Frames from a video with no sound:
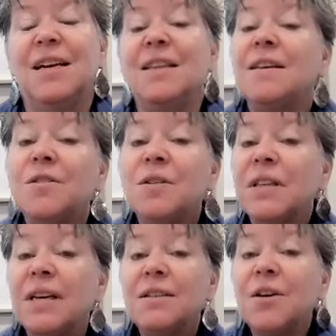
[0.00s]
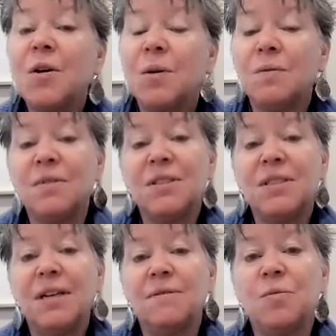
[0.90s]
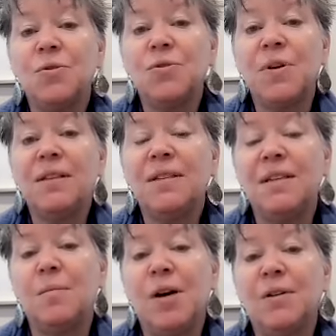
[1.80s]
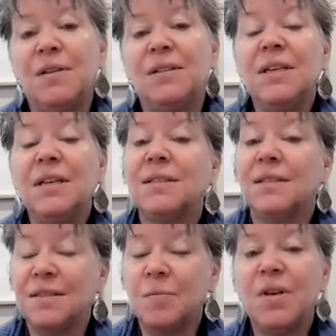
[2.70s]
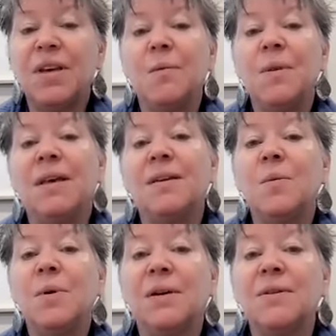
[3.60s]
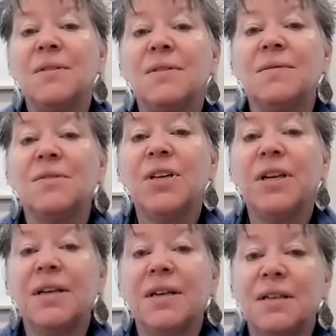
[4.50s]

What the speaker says: And then you can let it go. Just have some neutrality about it. Yes, that's something I would like. What else? Check.